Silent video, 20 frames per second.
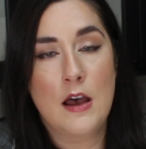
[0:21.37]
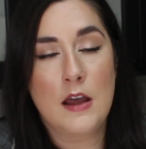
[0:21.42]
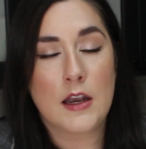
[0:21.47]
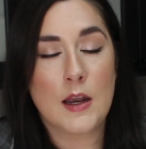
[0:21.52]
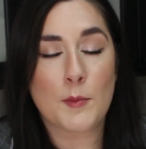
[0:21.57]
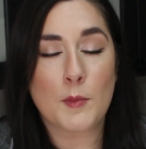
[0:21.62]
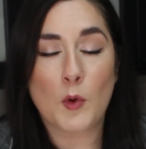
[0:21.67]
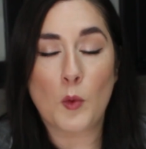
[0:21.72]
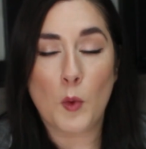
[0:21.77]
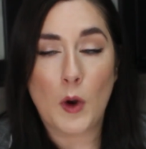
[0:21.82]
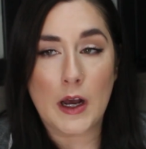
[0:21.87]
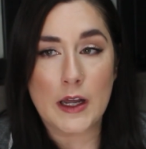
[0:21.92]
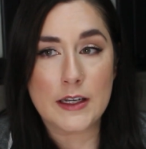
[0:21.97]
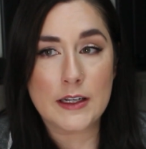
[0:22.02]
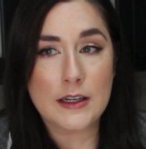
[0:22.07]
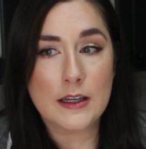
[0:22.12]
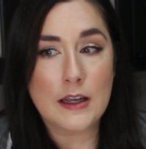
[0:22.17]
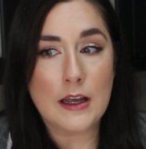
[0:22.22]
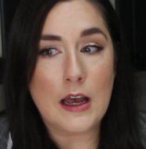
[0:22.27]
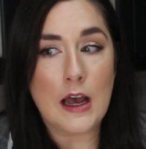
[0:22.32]
Number
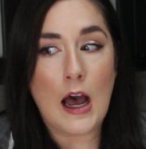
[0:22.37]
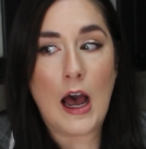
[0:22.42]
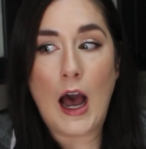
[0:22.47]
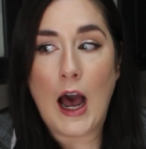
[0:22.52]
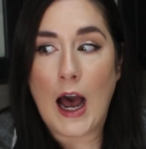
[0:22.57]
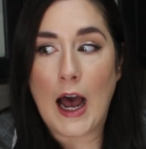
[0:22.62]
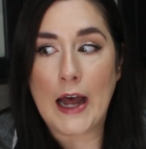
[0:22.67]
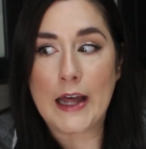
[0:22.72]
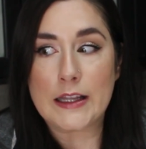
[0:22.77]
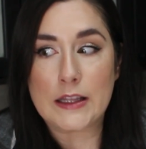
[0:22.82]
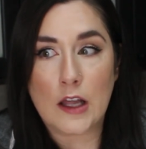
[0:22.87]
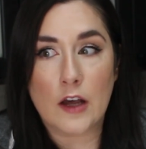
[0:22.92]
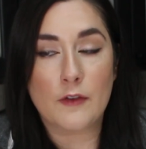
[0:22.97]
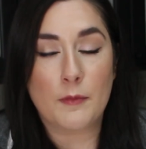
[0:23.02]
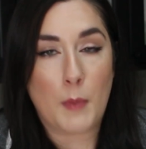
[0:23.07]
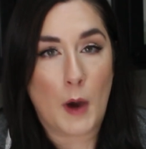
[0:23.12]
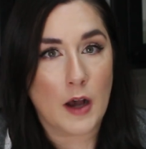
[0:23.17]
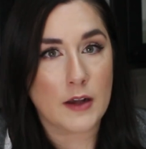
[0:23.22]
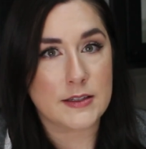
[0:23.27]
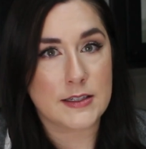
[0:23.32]
one, I
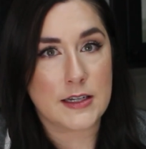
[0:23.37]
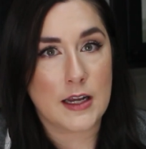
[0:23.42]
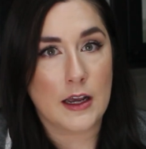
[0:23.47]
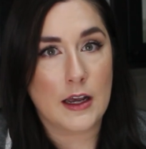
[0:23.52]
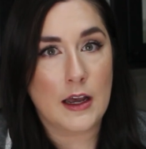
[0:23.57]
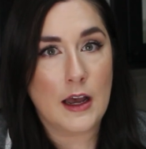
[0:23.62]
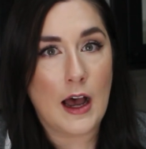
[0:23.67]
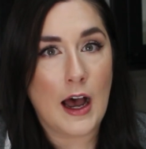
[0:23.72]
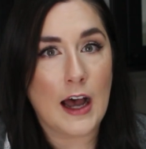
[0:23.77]
love pasta.